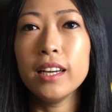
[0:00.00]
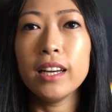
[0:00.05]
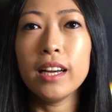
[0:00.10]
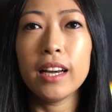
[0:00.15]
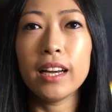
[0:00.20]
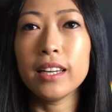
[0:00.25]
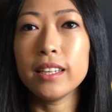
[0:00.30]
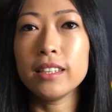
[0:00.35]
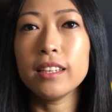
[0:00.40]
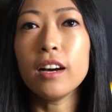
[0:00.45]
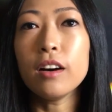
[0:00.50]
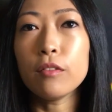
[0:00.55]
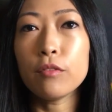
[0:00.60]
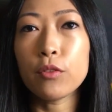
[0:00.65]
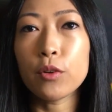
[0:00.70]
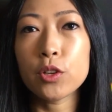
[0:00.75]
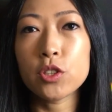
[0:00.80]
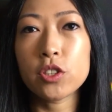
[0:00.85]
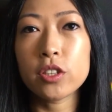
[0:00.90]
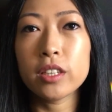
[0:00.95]
And
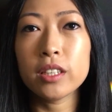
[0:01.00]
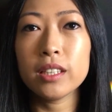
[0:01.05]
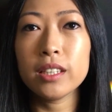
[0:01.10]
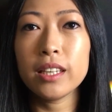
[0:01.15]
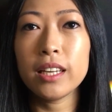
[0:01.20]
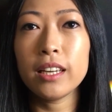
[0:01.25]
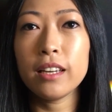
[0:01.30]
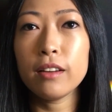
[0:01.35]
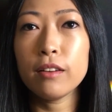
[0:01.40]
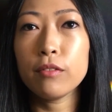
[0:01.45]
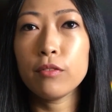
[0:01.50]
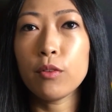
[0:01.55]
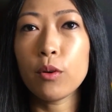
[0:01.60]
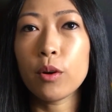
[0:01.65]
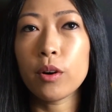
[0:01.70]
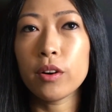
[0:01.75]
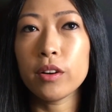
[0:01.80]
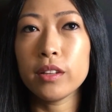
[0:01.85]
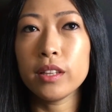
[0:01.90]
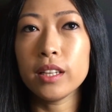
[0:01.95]
unfortunately
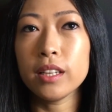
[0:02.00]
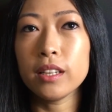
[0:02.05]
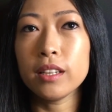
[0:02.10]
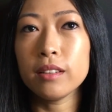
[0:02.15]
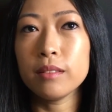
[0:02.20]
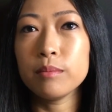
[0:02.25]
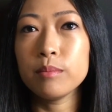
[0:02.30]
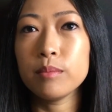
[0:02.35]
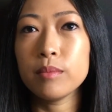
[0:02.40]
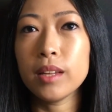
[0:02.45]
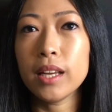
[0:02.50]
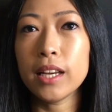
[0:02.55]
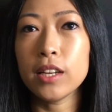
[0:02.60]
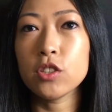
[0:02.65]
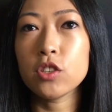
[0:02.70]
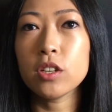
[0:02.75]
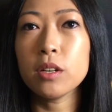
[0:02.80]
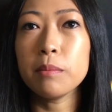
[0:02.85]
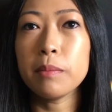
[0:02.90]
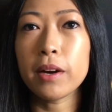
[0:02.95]
for the
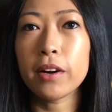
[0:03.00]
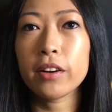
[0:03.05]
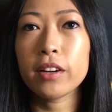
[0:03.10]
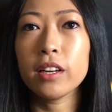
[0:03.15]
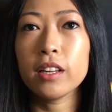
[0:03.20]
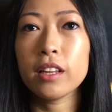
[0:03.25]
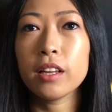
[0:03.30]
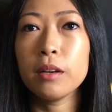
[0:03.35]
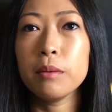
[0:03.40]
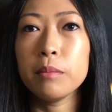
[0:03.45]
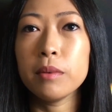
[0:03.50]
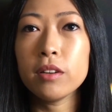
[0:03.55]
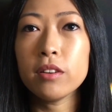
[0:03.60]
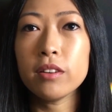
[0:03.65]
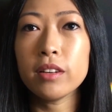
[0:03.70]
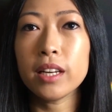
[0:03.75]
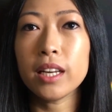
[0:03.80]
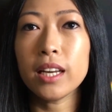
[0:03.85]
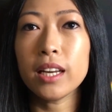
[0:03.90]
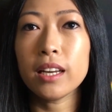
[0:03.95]
Asian American
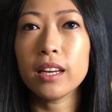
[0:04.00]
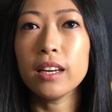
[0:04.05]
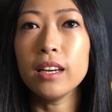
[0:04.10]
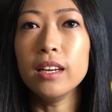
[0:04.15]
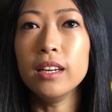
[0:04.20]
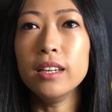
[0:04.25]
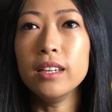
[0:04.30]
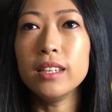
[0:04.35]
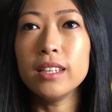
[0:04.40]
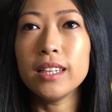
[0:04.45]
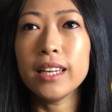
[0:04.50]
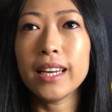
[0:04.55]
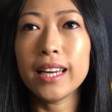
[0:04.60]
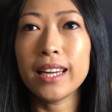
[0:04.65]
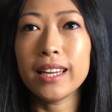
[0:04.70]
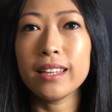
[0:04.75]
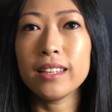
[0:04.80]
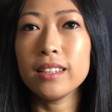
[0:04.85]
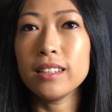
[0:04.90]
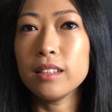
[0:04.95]
community,
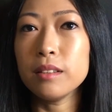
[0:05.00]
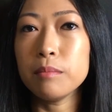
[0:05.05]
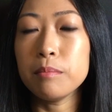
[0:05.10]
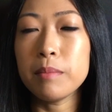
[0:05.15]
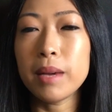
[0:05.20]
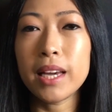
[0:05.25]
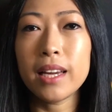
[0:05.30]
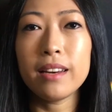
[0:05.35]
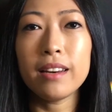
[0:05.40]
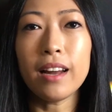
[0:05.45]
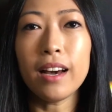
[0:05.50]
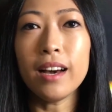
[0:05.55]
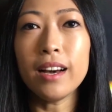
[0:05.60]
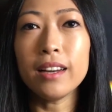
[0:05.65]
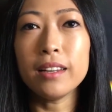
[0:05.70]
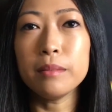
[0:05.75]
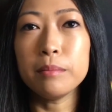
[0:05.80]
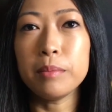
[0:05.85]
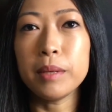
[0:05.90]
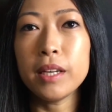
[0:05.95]
it may
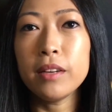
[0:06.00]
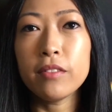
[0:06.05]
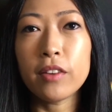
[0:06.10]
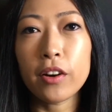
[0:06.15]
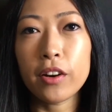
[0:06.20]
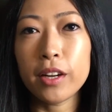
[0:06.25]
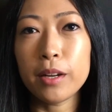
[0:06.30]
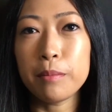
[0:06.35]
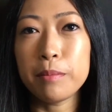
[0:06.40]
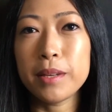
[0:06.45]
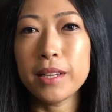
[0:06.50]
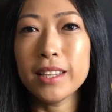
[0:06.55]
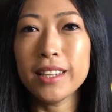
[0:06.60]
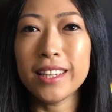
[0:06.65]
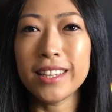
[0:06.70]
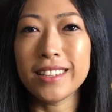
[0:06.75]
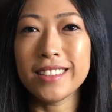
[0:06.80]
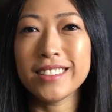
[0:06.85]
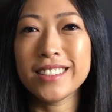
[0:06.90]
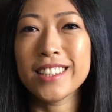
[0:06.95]
not be very
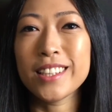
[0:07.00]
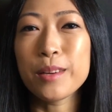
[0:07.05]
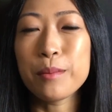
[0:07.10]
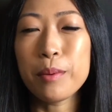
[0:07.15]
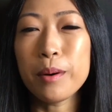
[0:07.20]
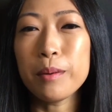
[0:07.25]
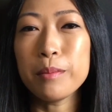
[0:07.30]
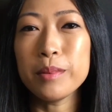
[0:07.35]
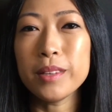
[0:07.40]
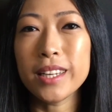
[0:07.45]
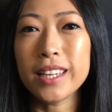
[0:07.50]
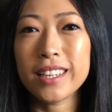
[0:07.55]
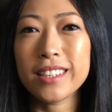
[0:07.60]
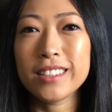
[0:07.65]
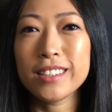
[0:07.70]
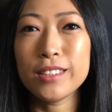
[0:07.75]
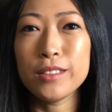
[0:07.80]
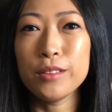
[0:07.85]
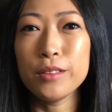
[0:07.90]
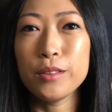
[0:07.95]
appealing to the public
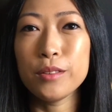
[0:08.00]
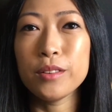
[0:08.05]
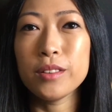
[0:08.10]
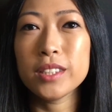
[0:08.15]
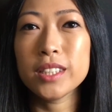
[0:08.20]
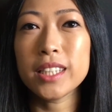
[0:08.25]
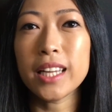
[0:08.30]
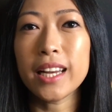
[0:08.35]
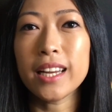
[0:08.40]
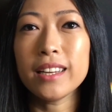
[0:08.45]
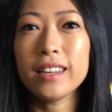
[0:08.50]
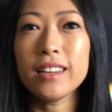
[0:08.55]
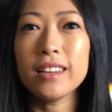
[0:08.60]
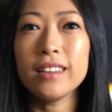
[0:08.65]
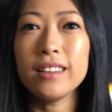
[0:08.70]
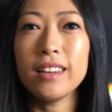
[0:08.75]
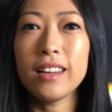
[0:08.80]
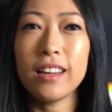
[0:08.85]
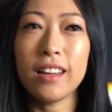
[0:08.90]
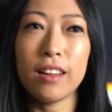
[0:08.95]
to stand
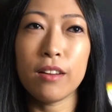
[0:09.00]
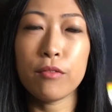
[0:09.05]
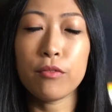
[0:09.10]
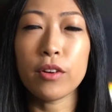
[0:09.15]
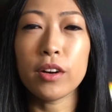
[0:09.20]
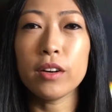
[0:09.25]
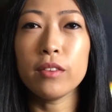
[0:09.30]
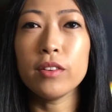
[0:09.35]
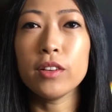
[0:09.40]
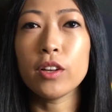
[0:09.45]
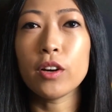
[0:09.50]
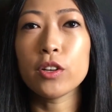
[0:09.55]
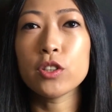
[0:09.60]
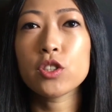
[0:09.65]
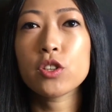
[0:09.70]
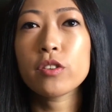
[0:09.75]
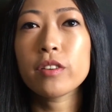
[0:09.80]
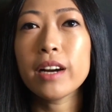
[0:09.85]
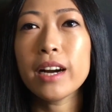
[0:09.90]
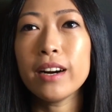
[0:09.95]
in front of a
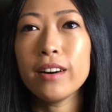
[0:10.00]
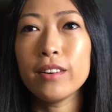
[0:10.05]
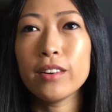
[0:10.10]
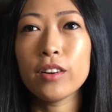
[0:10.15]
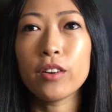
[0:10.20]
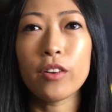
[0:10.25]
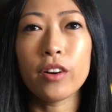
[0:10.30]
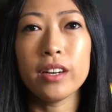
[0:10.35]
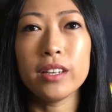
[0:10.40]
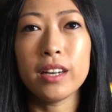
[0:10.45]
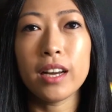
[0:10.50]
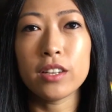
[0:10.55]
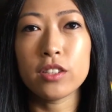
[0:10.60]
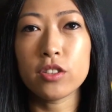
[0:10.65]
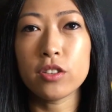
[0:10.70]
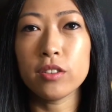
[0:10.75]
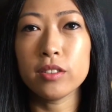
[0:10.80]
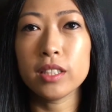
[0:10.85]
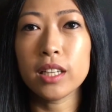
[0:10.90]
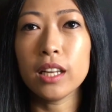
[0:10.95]
large crowd or on
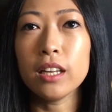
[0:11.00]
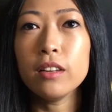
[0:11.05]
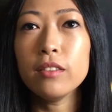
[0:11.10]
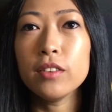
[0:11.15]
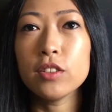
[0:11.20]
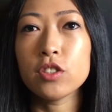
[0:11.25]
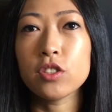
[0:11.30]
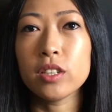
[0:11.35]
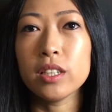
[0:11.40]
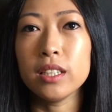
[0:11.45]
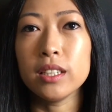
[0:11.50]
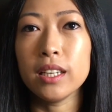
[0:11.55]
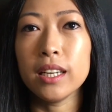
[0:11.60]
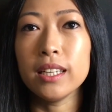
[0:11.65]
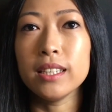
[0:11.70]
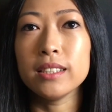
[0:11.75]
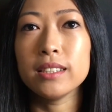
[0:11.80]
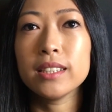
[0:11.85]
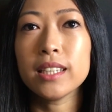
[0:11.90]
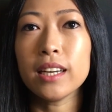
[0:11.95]
national television
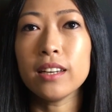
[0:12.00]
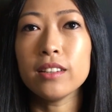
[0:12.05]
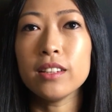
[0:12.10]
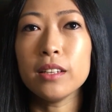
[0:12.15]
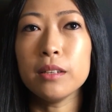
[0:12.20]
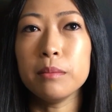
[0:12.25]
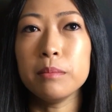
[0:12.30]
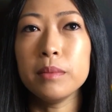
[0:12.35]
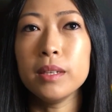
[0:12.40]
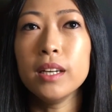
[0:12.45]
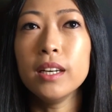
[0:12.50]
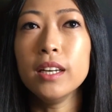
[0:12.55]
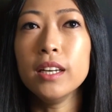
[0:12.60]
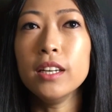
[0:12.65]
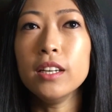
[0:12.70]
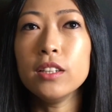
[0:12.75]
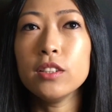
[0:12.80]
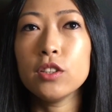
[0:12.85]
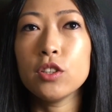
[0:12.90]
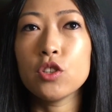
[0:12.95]
and tell them
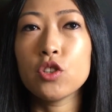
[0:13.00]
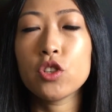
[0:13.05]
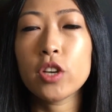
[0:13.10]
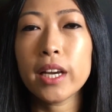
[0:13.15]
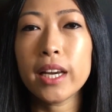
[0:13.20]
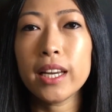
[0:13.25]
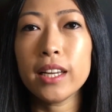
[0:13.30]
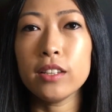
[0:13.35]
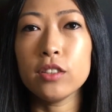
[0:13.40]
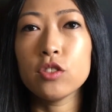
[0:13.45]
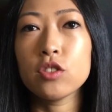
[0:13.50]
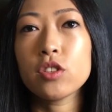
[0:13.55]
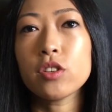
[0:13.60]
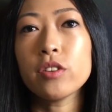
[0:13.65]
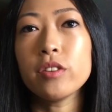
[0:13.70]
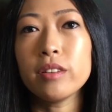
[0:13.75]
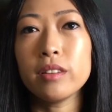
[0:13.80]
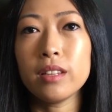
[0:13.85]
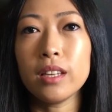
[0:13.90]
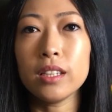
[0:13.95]
to change
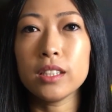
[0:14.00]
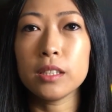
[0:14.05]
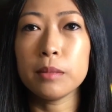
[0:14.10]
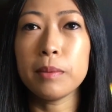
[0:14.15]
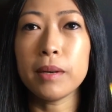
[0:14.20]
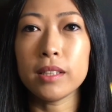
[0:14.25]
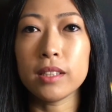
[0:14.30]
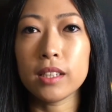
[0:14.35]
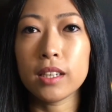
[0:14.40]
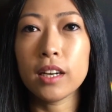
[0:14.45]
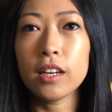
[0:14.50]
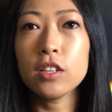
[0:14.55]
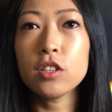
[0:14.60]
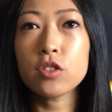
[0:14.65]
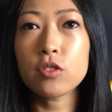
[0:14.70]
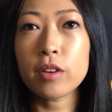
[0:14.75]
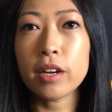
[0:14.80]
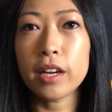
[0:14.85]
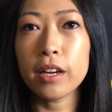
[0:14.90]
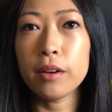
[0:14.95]
certain things about the
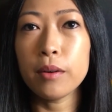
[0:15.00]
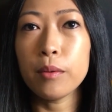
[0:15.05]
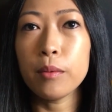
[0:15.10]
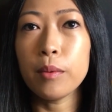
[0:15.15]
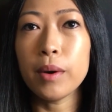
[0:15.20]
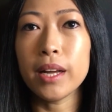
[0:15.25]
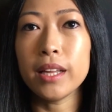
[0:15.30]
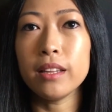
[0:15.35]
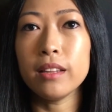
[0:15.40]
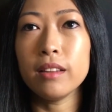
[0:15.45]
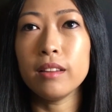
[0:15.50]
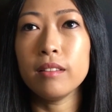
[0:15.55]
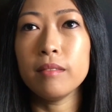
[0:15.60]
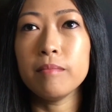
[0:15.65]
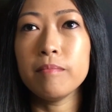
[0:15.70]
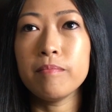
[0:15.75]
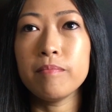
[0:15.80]
country when